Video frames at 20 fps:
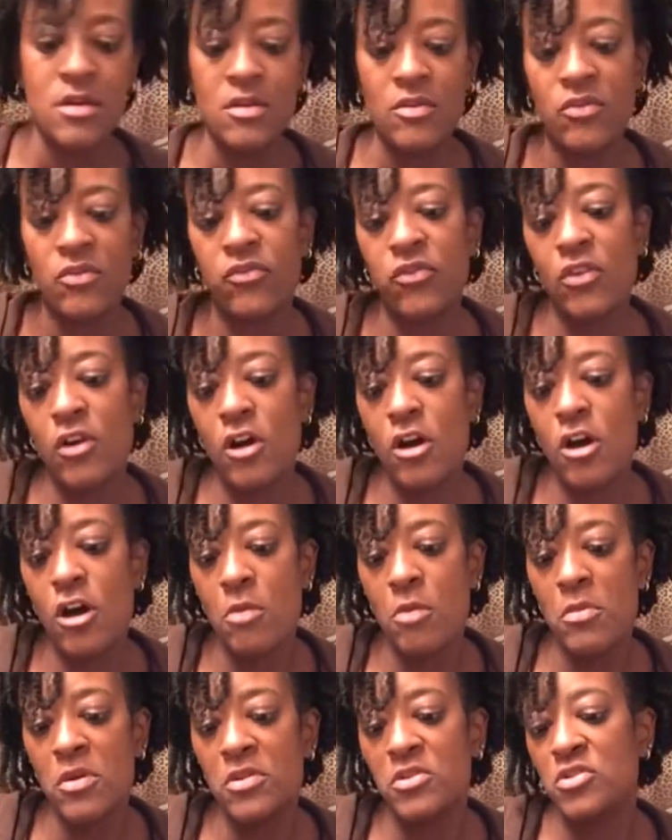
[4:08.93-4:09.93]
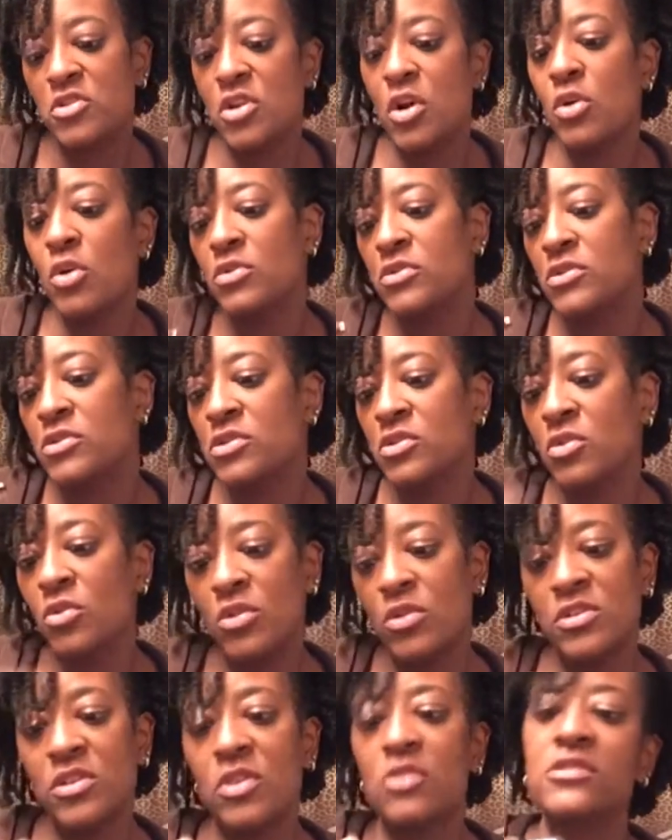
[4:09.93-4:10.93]
From Dose
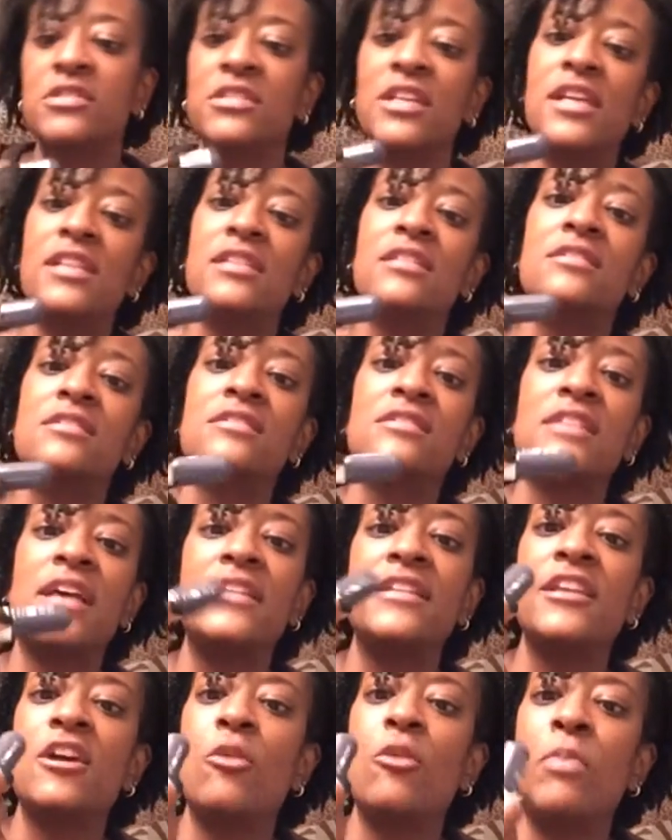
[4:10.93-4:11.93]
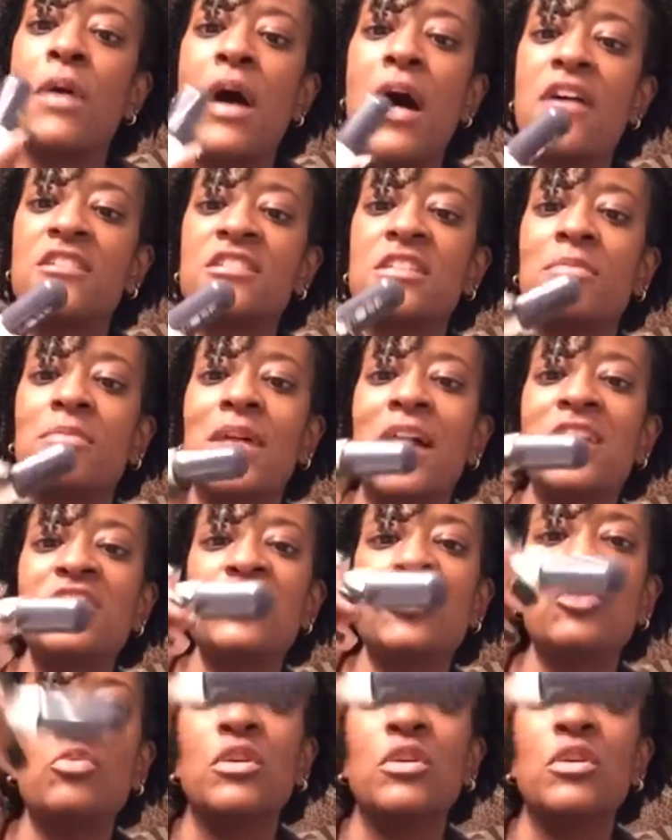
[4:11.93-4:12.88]
or Dose, this is that nail polish. I'm not sure